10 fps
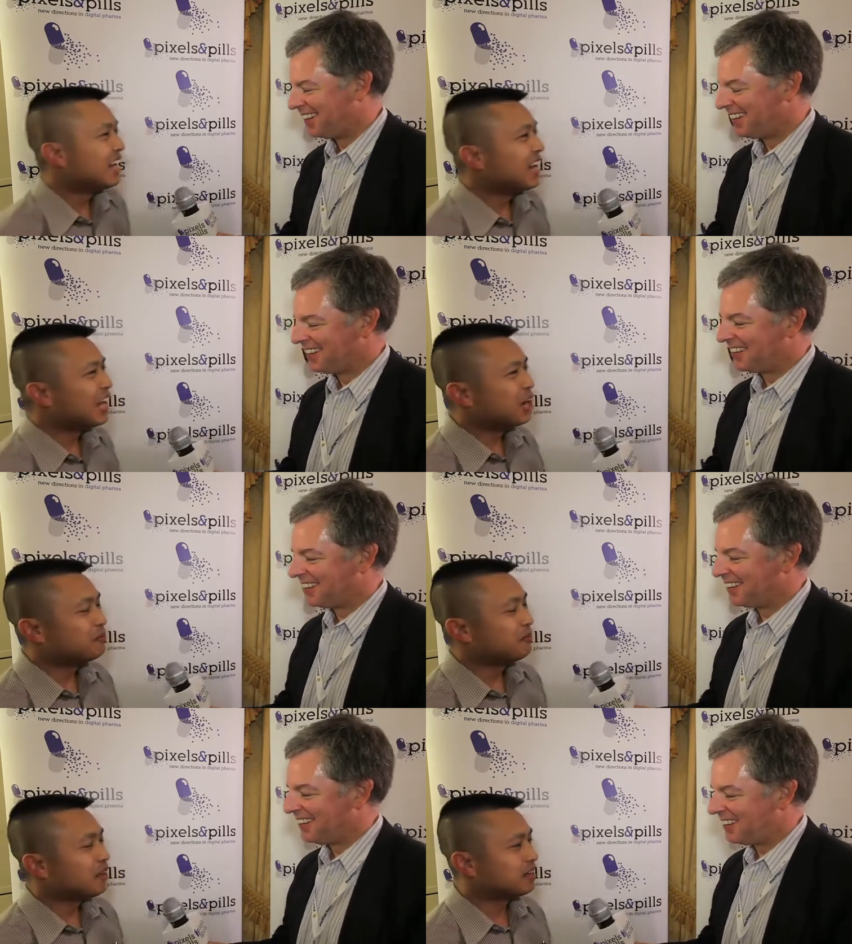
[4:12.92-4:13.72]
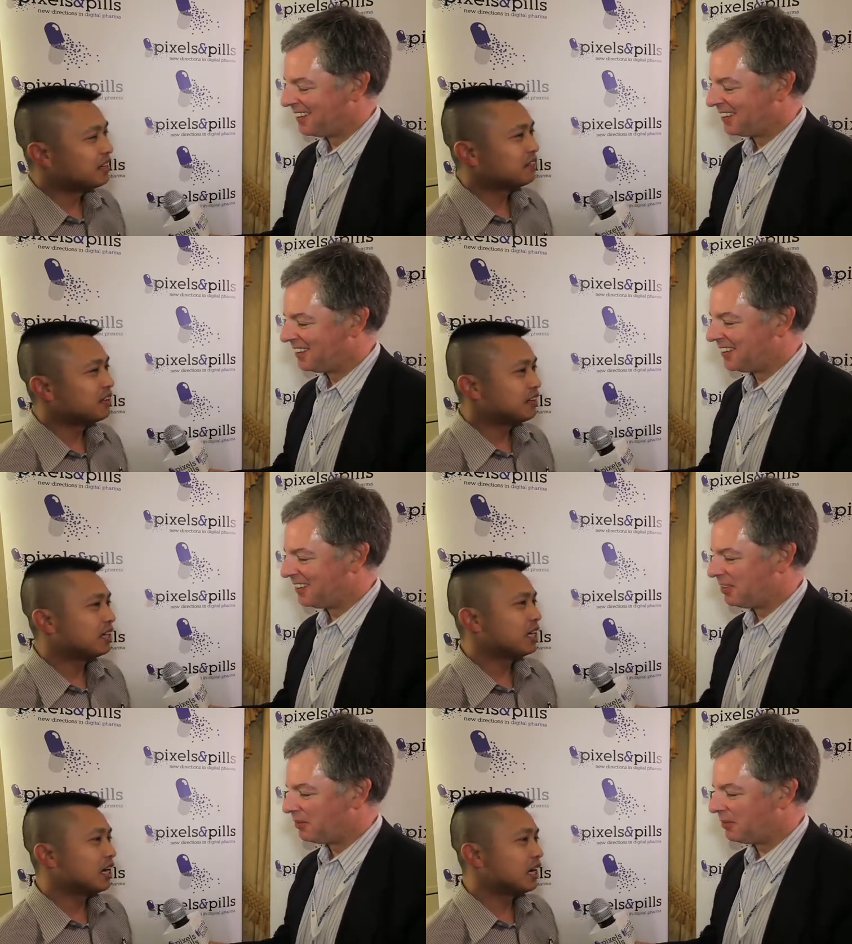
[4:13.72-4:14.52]
Speaker 1: um,
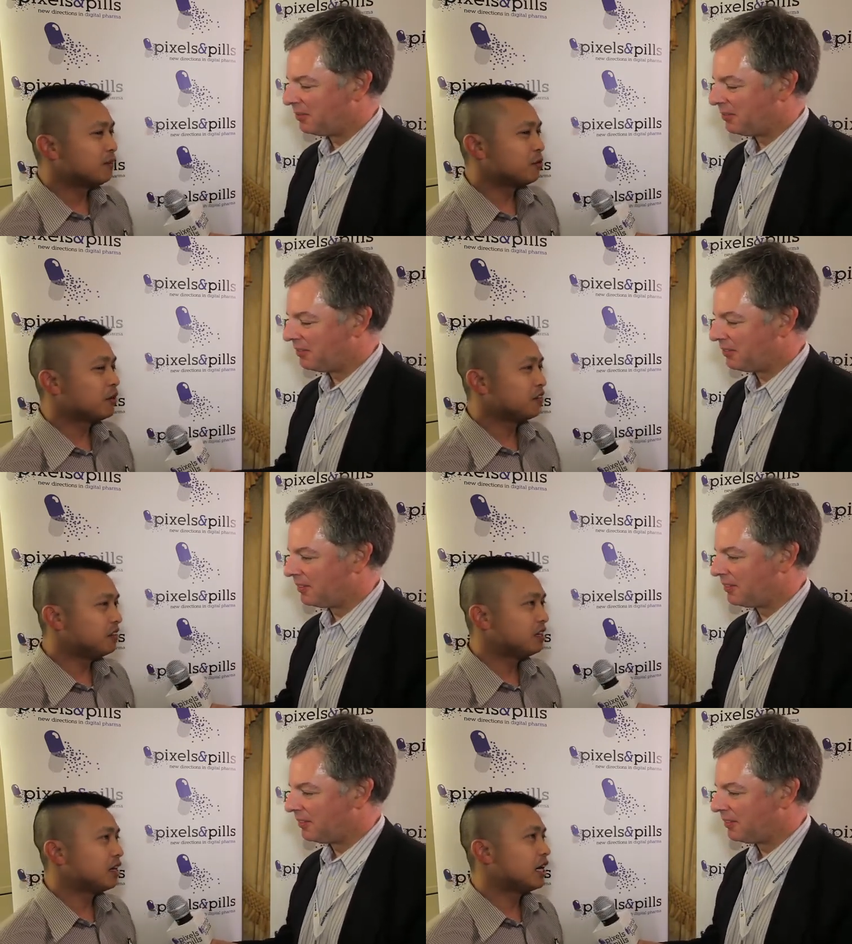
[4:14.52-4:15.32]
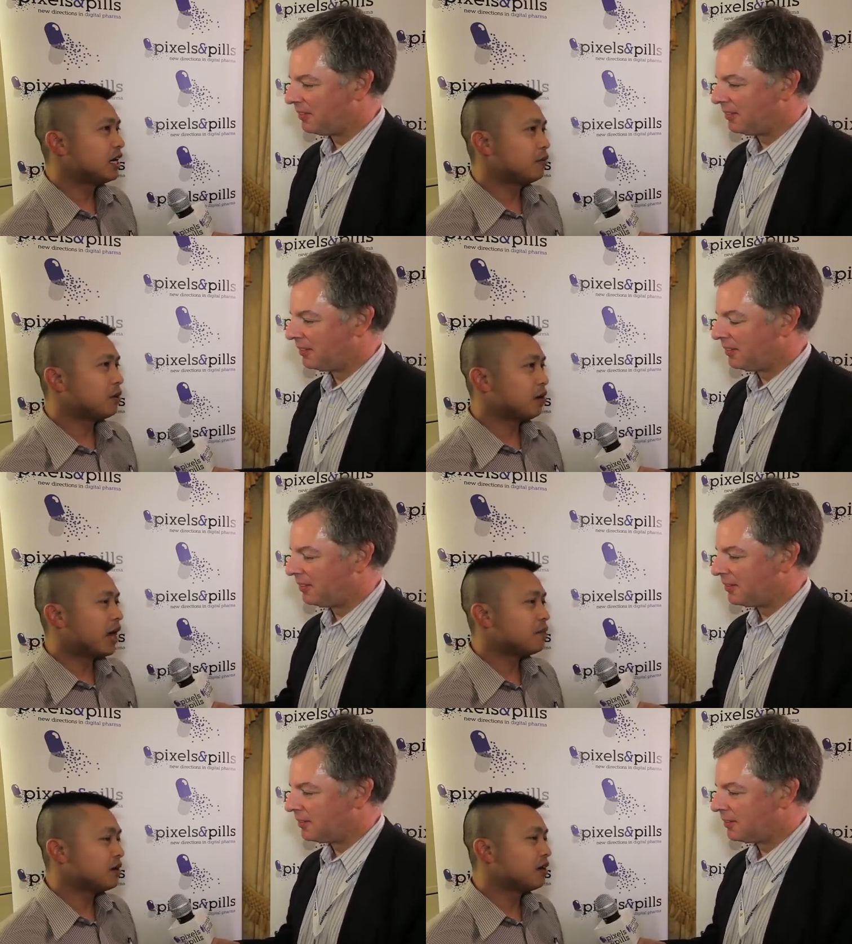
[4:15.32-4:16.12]
definitely, uh, if you want to see uh, what
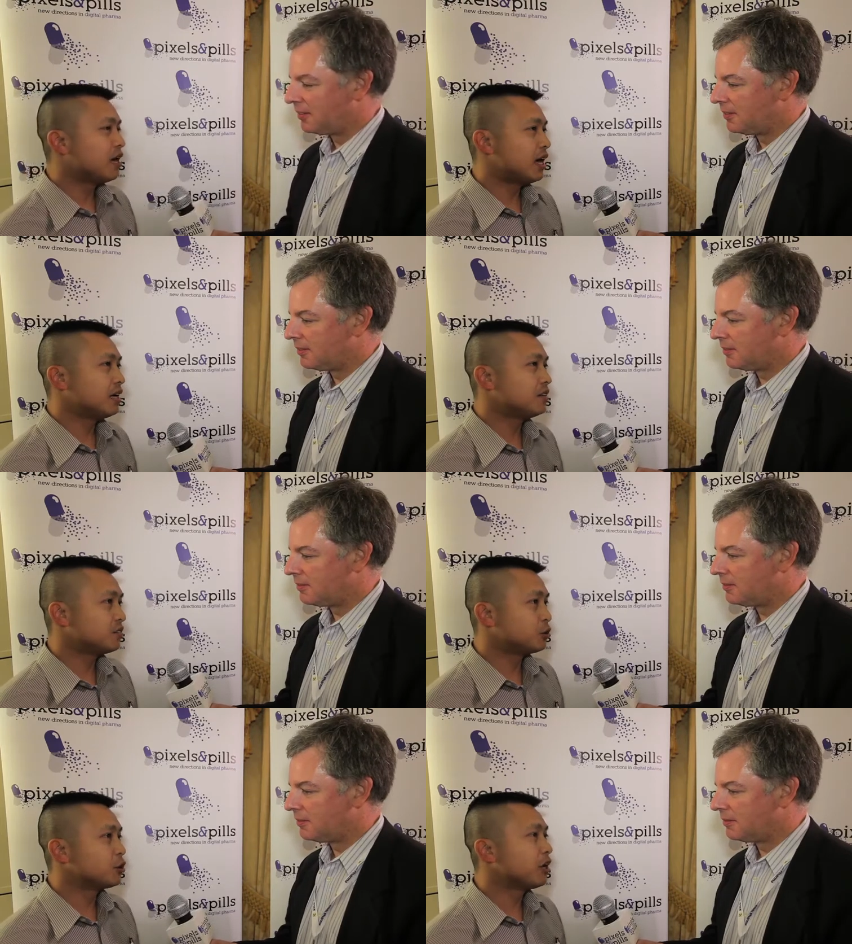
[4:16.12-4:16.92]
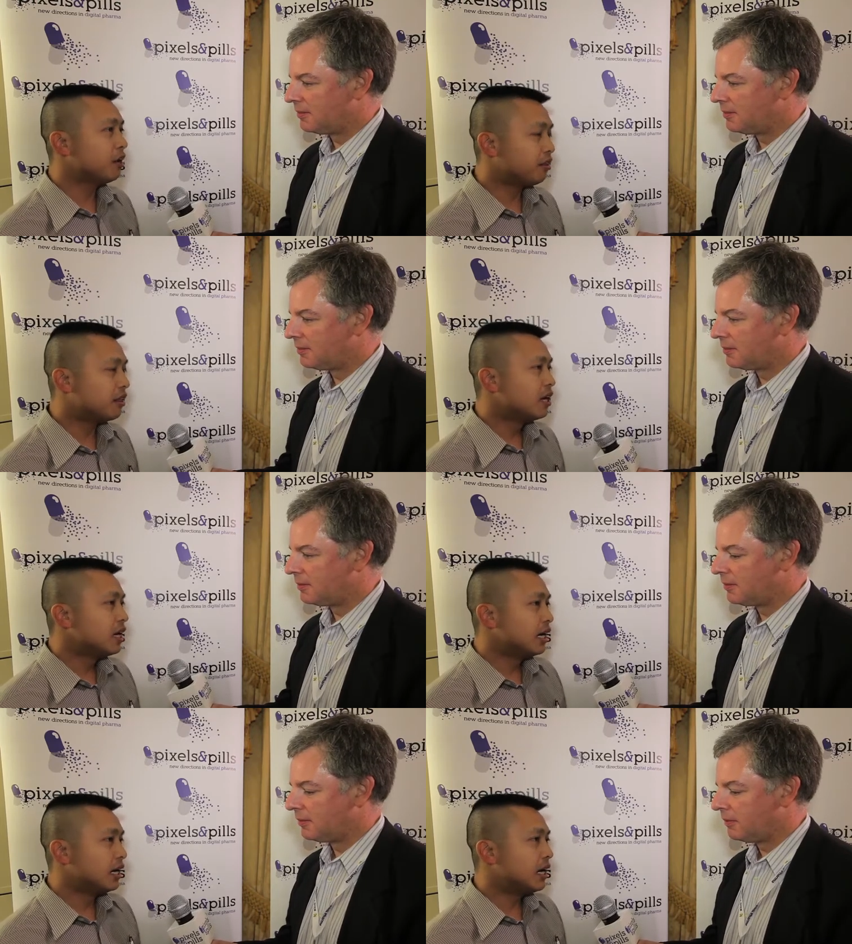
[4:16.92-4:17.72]
happened at Social Health
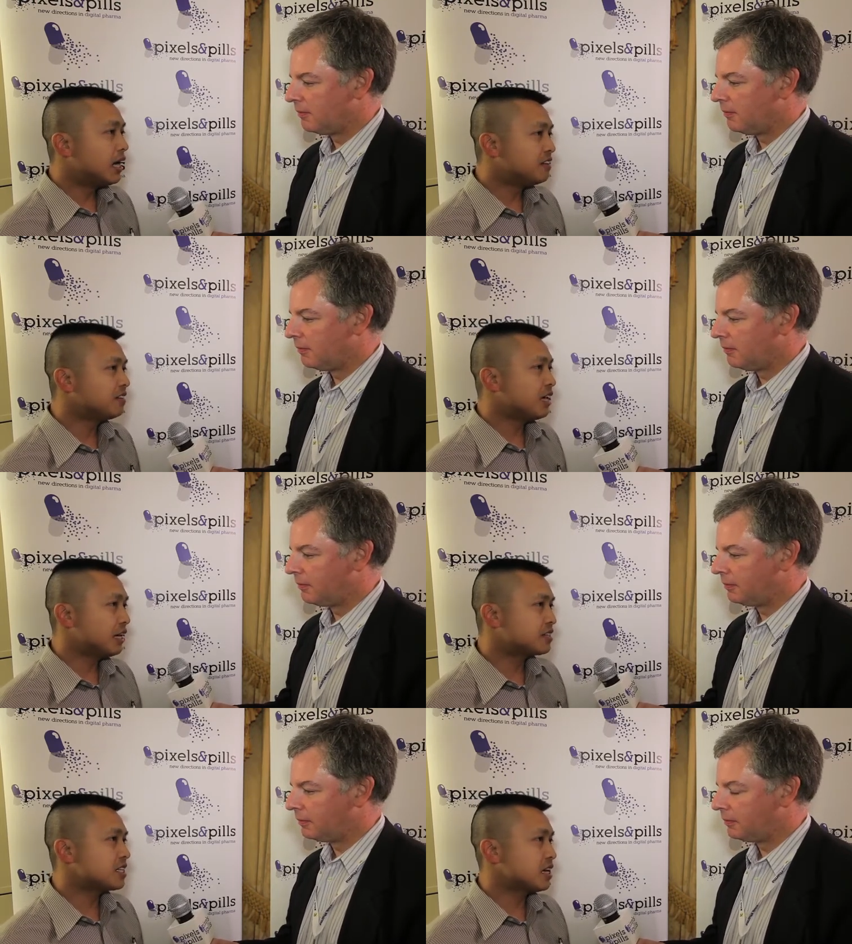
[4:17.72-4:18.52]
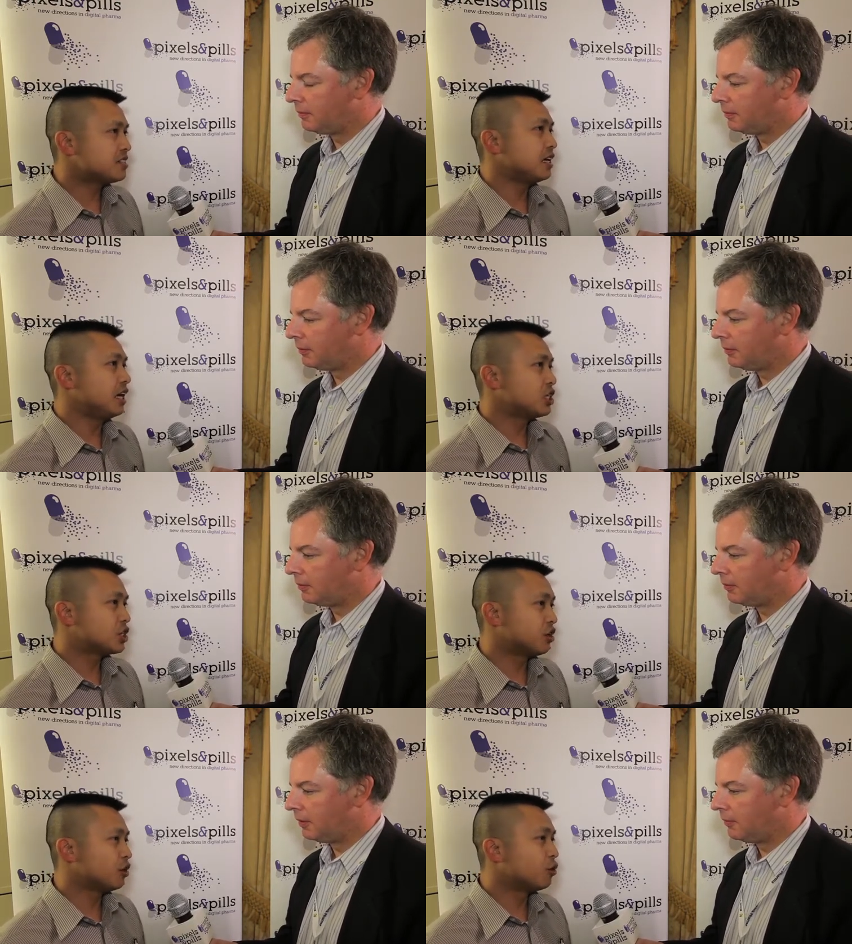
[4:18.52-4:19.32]
uh,
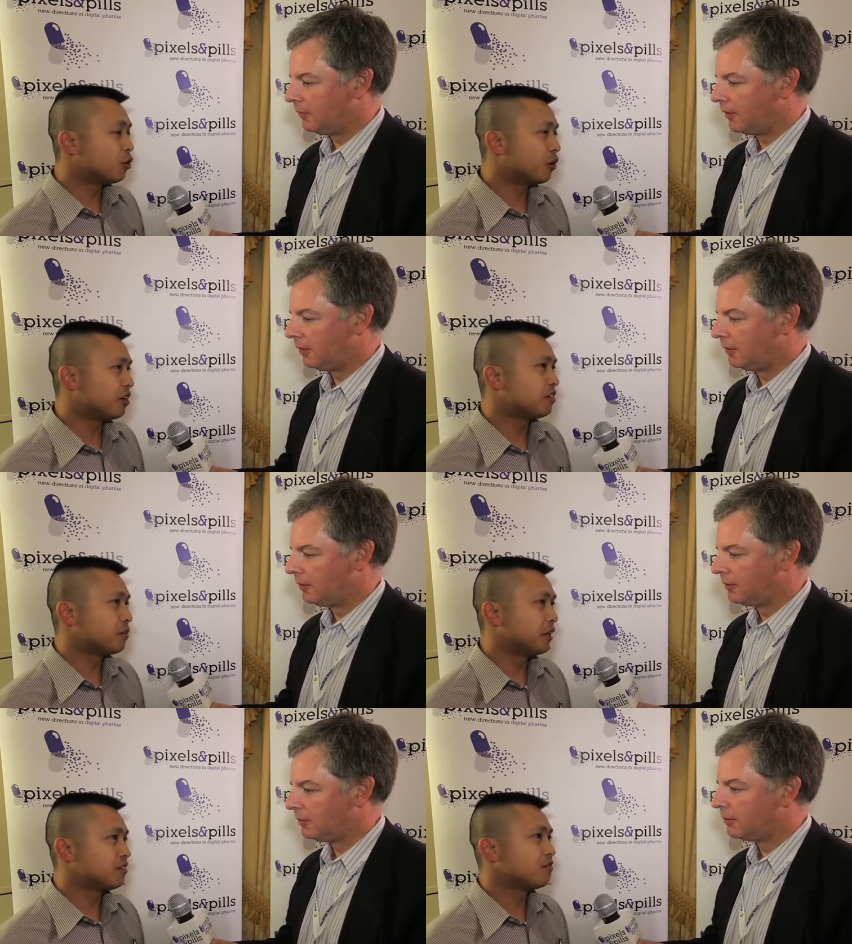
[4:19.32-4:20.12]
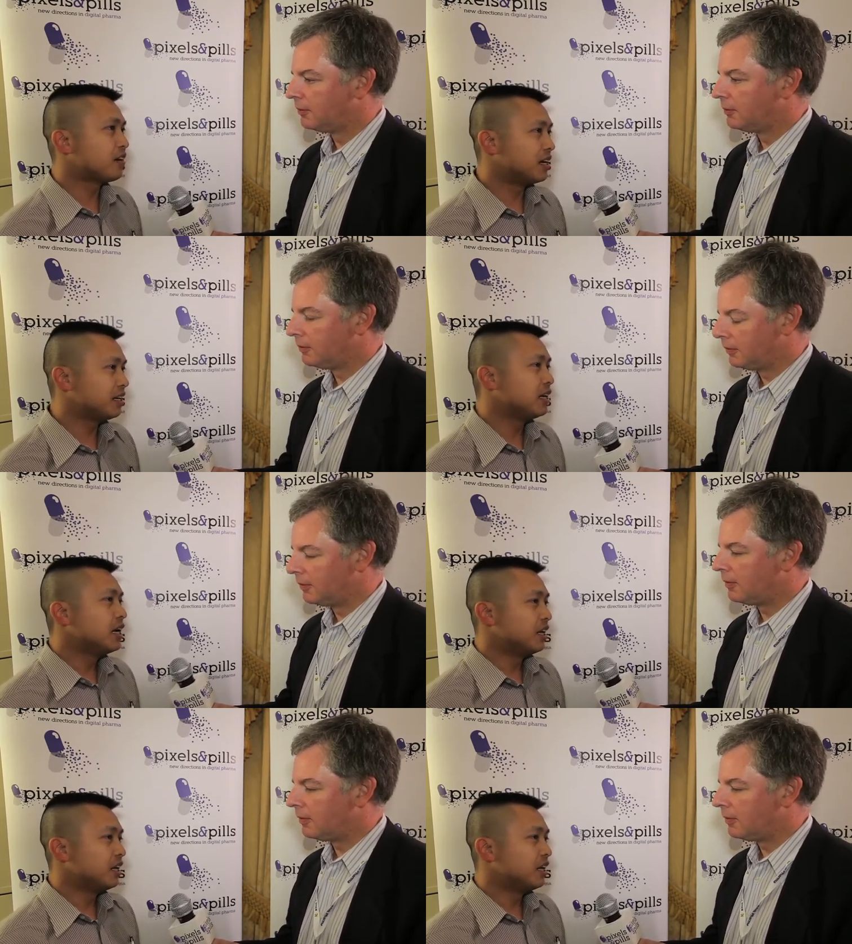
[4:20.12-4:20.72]
SXSH.org is the place to find it.